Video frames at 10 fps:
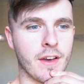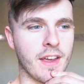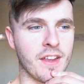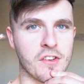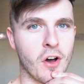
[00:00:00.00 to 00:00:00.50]

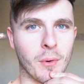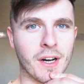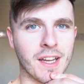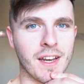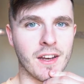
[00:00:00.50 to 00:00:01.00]
It's not
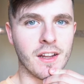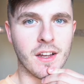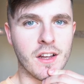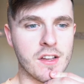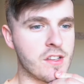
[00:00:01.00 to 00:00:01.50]
working.
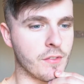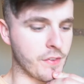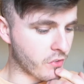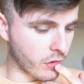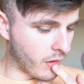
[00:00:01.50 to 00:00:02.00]
Stuff
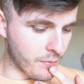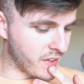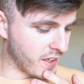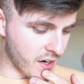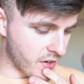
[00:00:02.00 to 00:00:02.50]
is
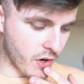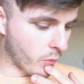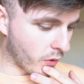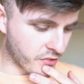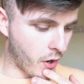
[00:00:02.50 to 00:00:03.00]
corrupting. I don't know
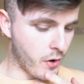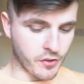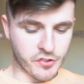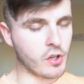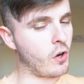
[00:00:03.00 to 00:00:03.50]
what's going
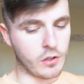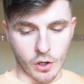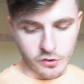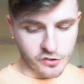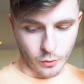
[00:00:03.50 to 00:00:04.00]
on. To cut a
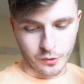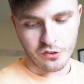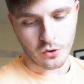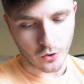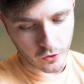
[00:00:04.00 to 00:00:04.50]
long story
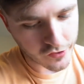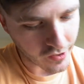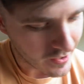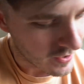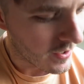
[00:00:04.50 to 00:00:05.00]
short,
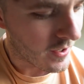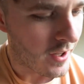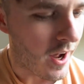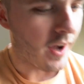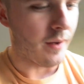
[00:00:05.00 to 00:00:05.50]

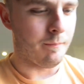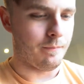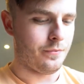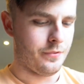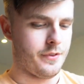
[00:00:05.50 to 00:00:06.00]
um,